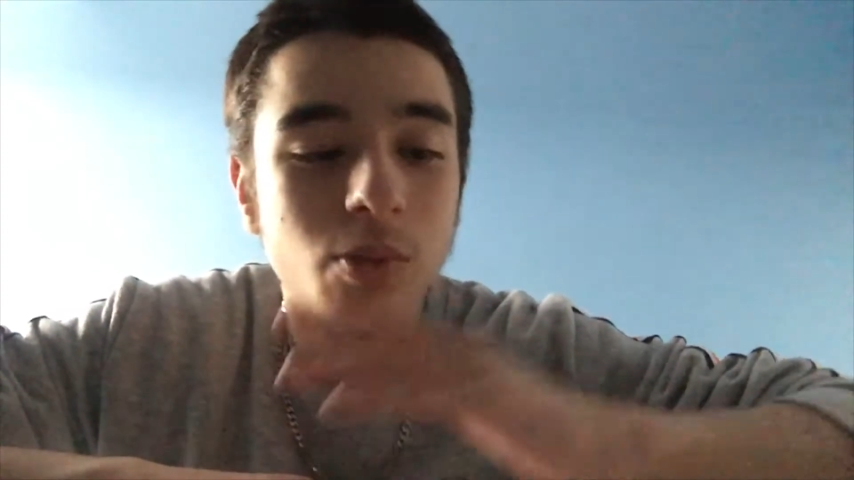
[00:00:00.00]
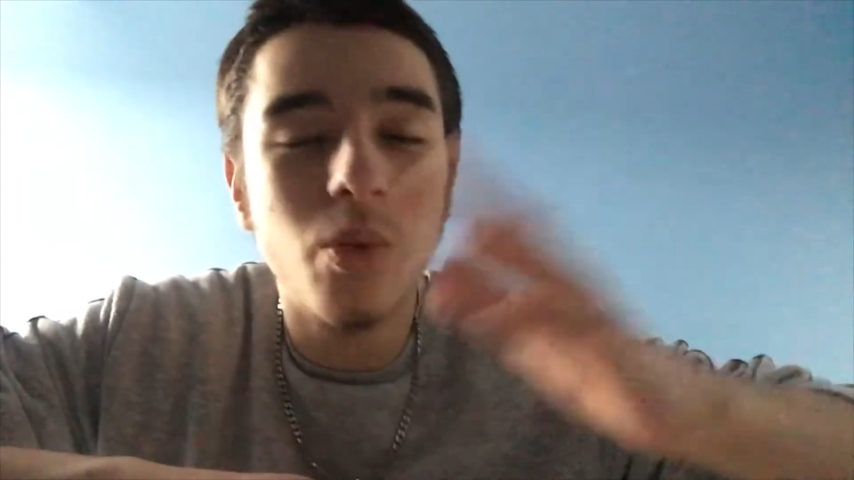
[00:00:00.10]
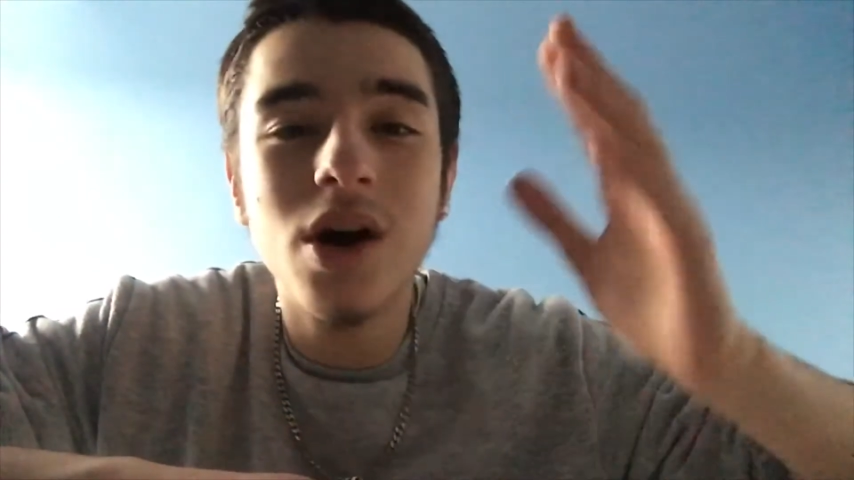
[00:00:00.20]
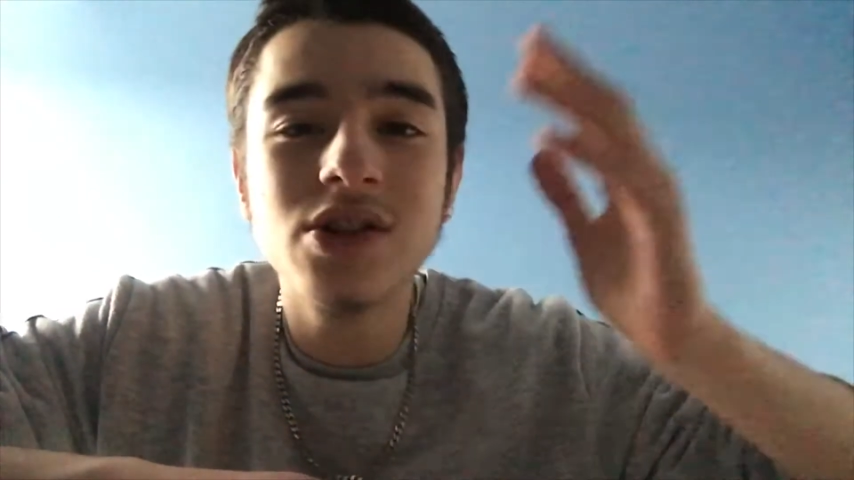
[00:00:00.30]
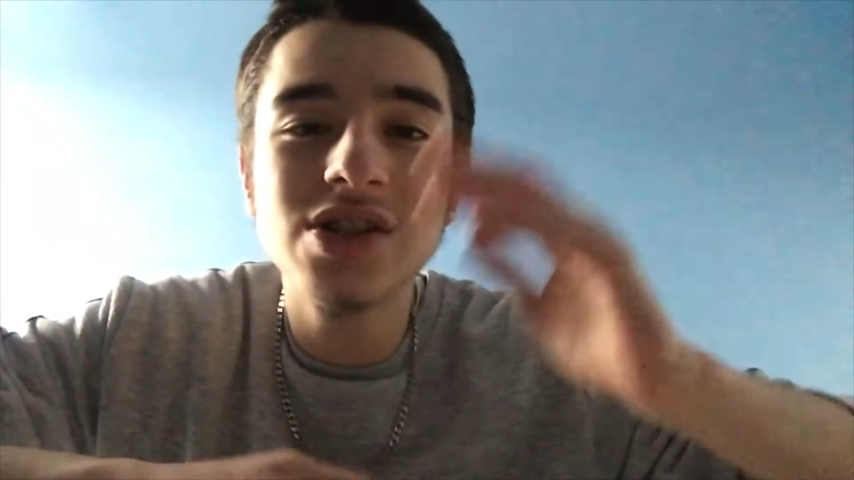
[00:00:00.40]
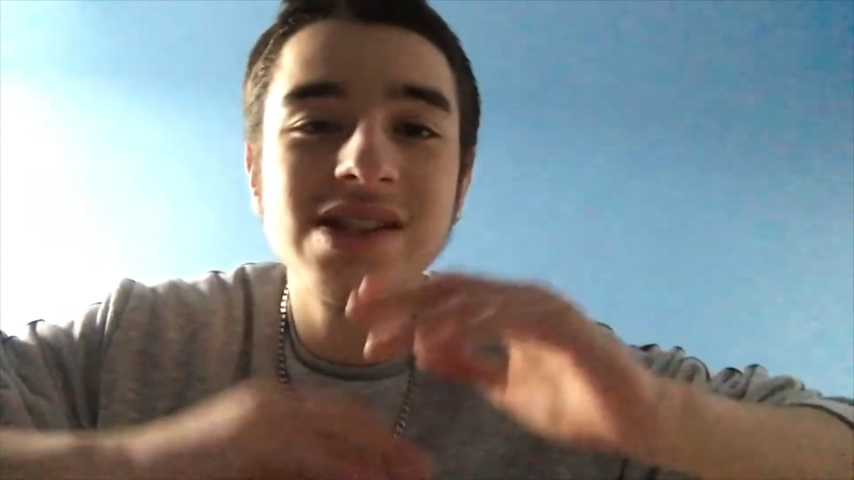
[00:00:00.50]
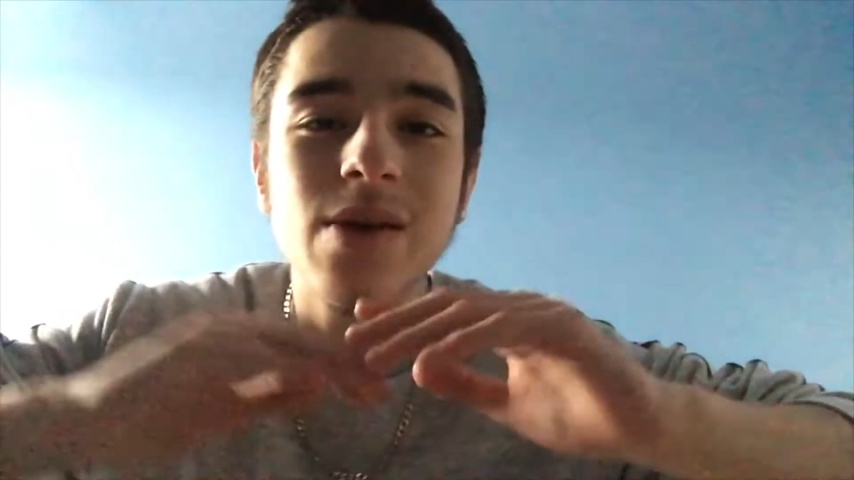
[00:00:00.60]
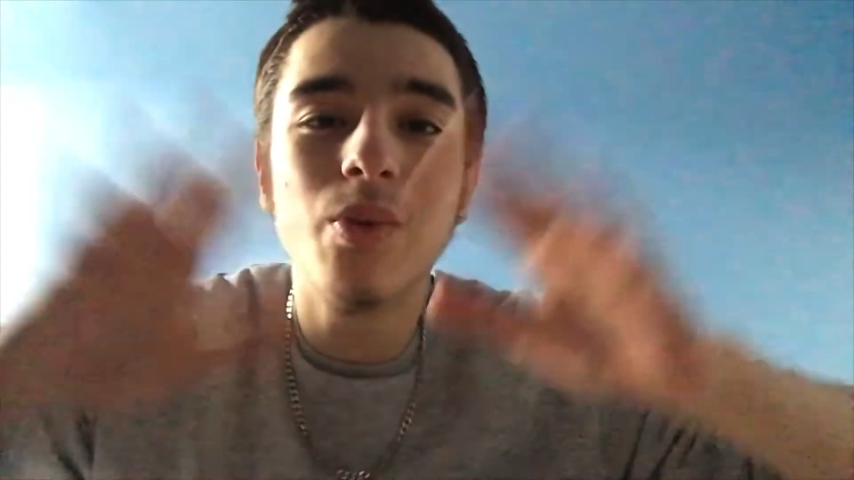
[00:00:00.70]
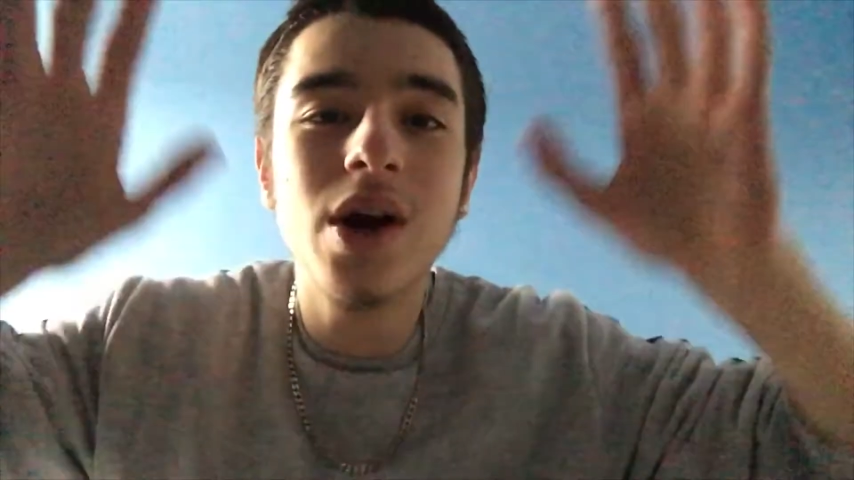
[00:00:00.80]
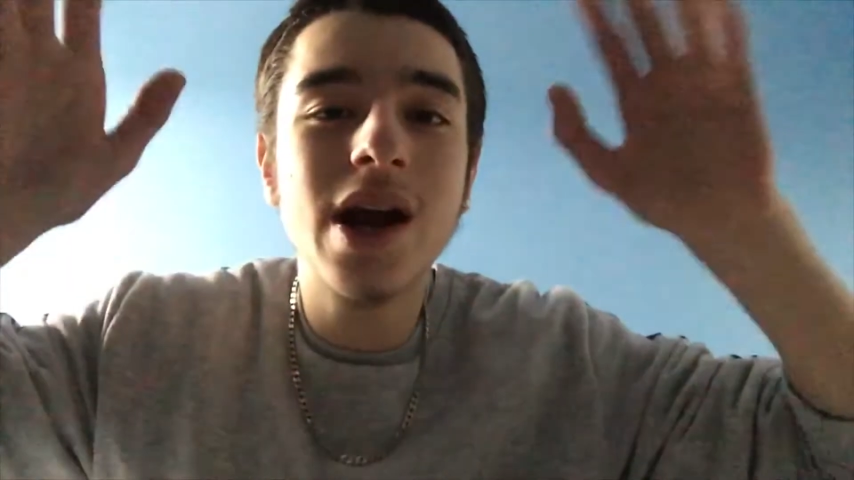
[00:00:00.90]
What, just say
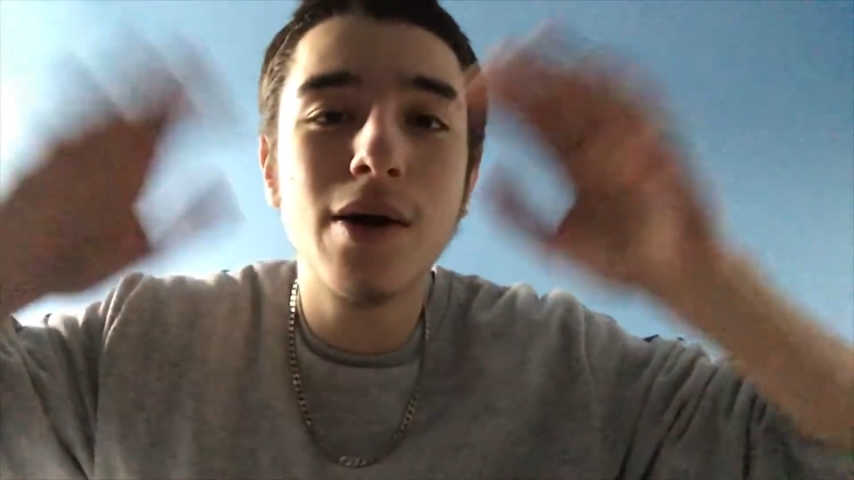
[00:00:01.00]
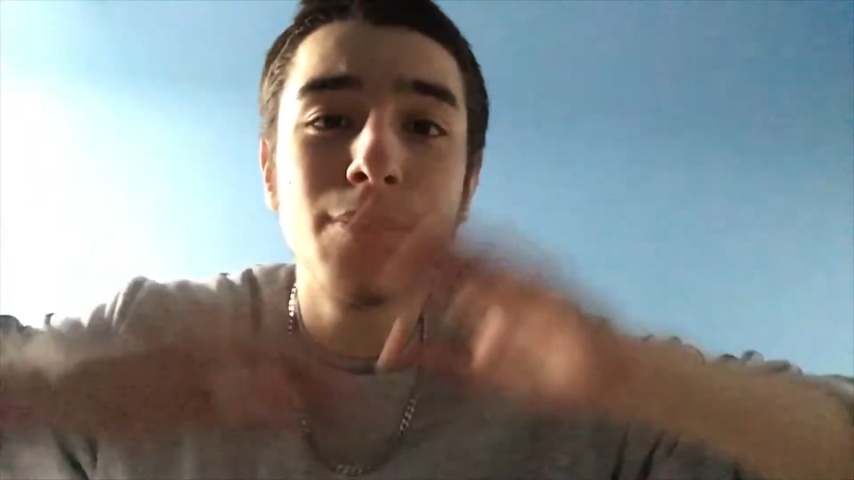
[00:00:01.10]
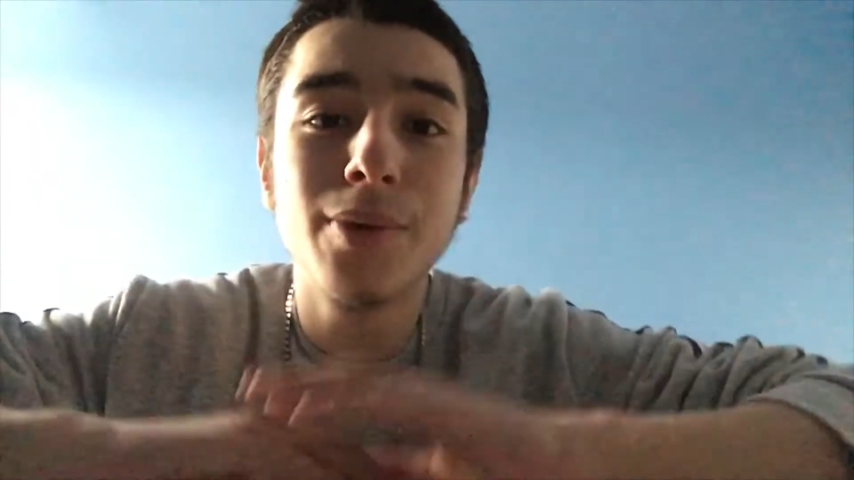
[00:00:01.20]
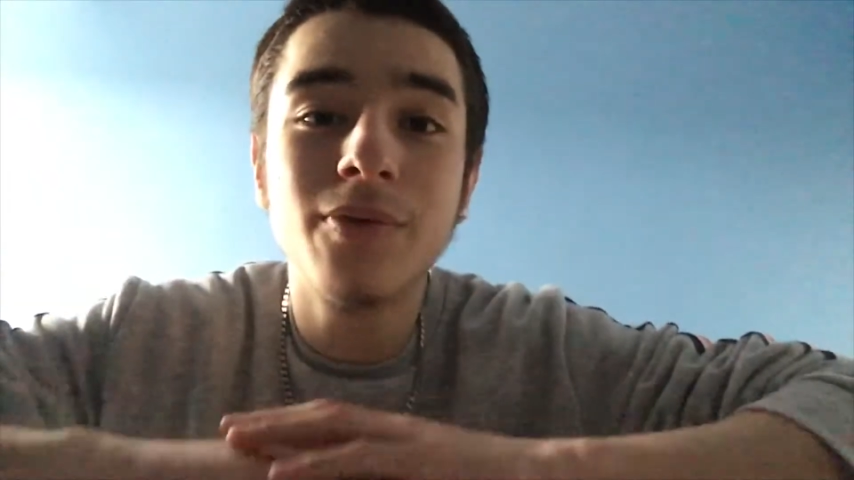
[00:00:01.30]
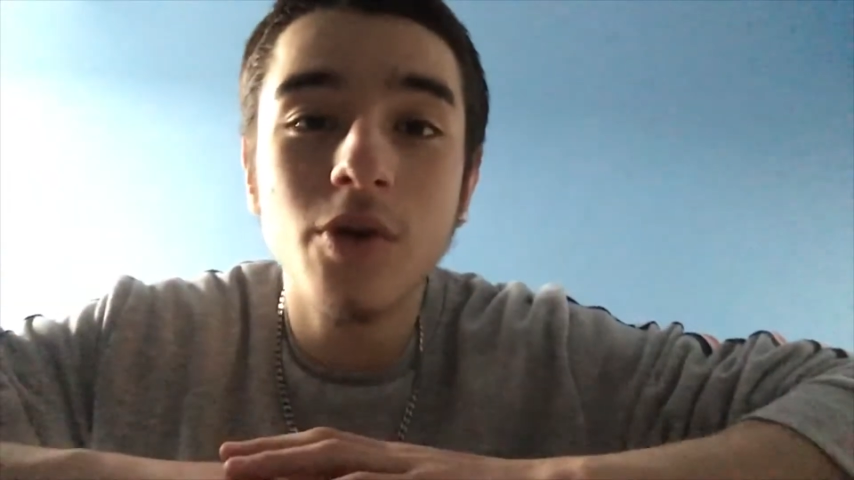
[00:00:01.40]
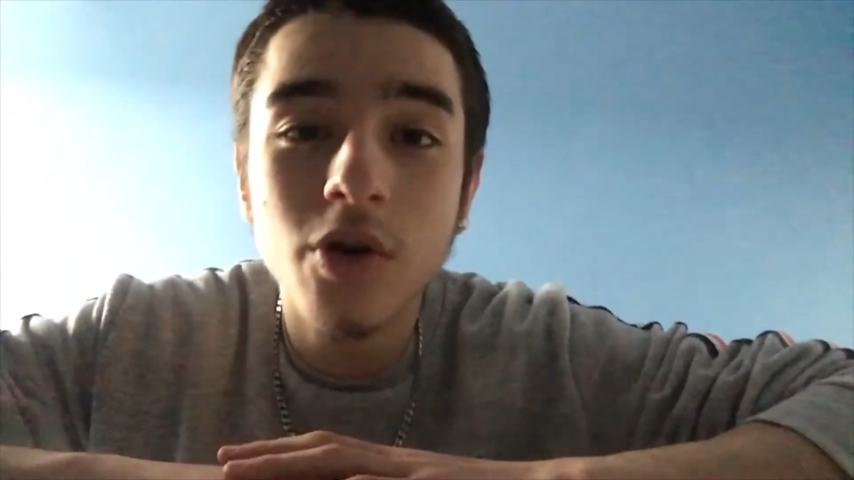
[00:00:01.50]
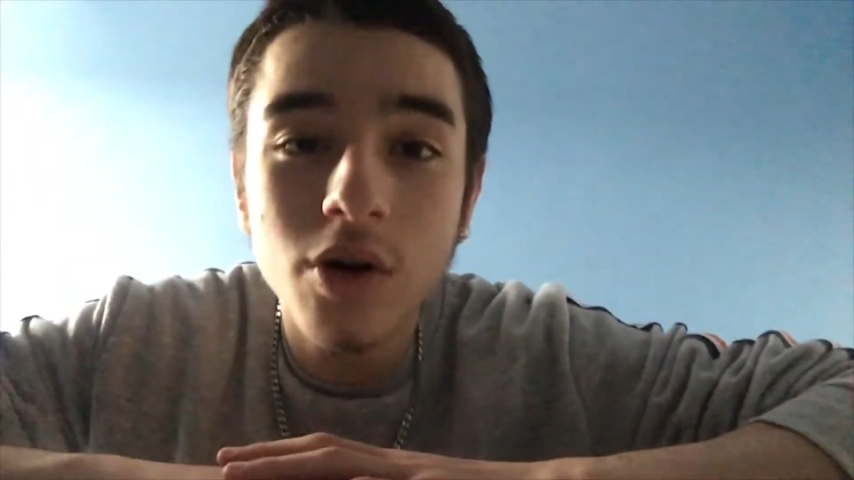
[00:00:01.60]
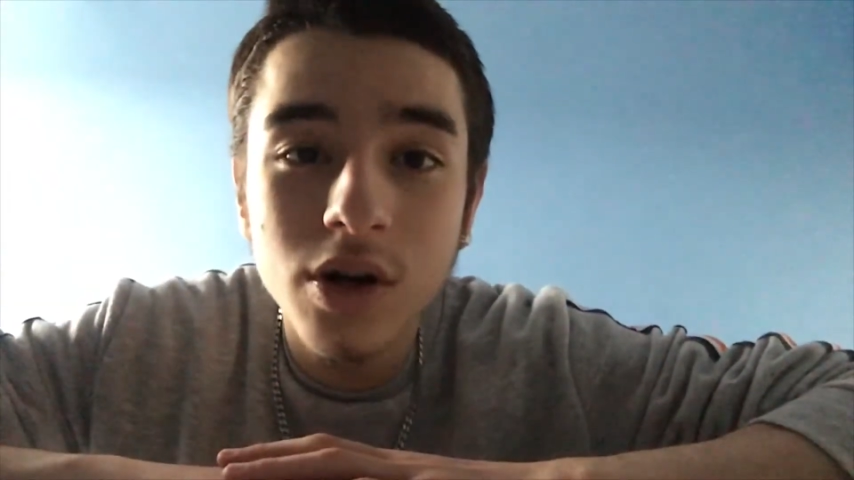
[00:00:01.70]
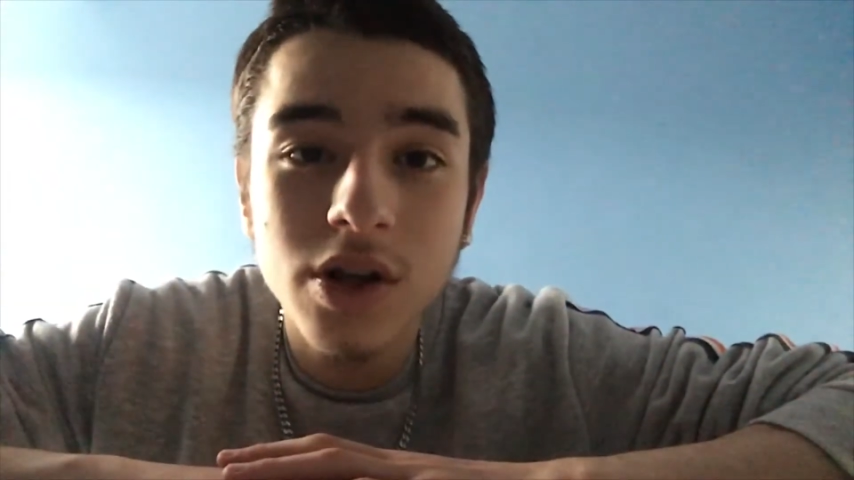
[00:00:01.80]
1 hour before